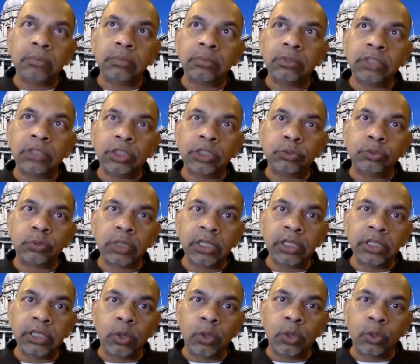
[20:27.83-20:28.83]
there's
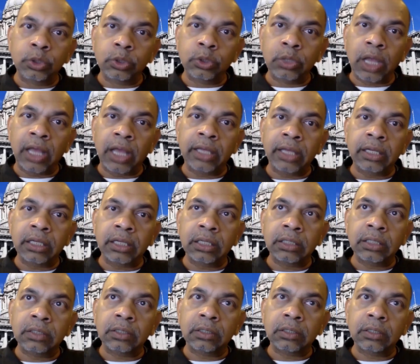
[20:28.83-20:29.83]
really no
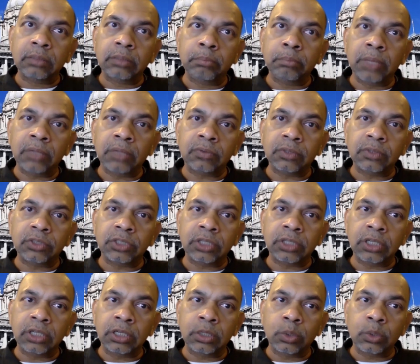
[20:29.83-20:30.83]
united
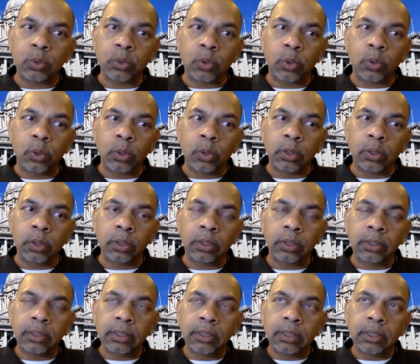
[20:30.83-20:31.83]
messaging or
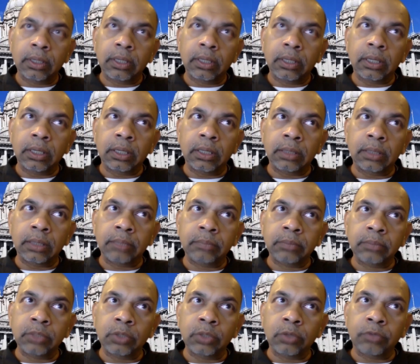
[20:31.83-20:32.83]

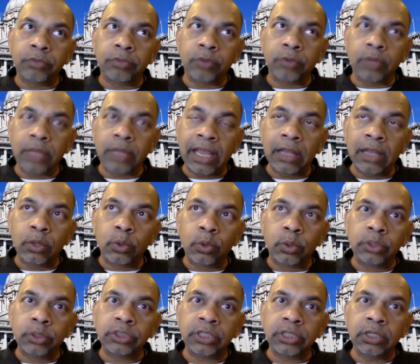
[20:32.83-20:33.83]
for
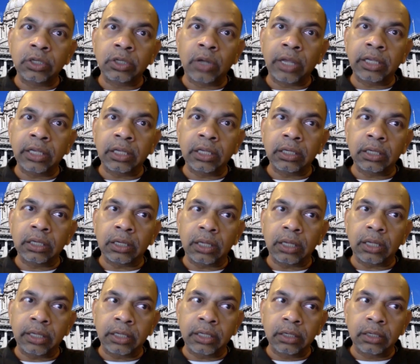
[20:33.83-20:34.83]
landlords. And I
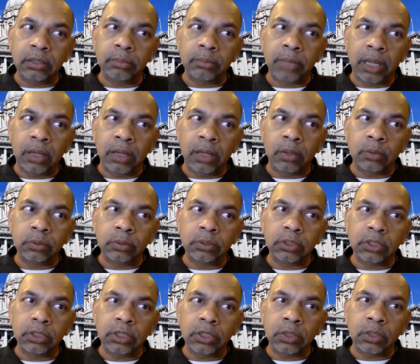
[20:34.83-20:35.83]
hear about
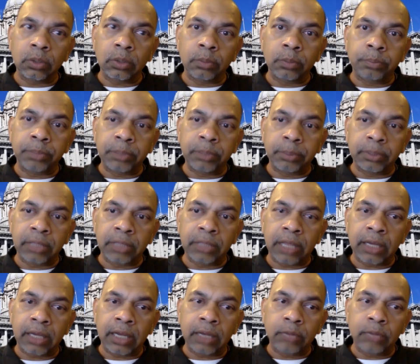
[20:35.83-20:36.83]
people
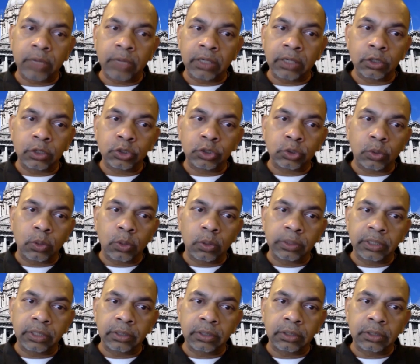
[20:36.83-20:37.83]
that had rent control.
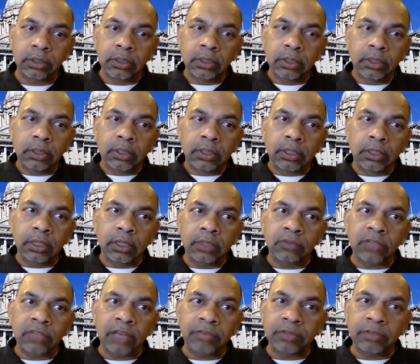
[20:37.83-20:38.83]
They're in
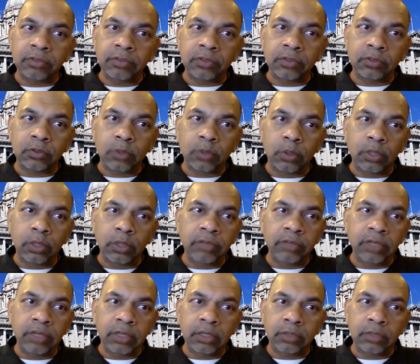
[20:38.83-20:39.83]
San Francisco
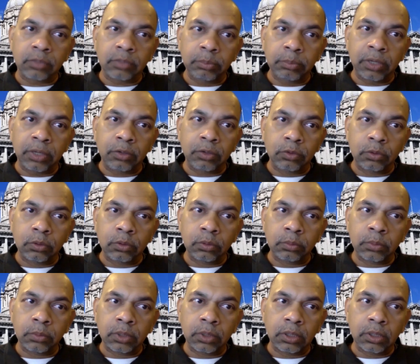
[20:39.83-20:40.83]
living in a
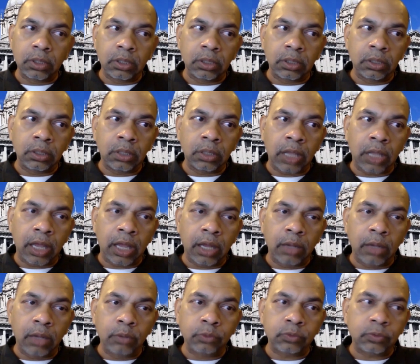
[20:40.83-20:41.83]
3-bedroom
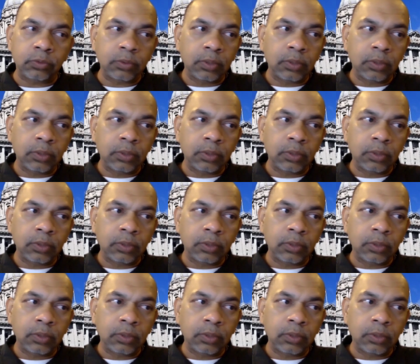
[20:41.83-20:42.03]
house,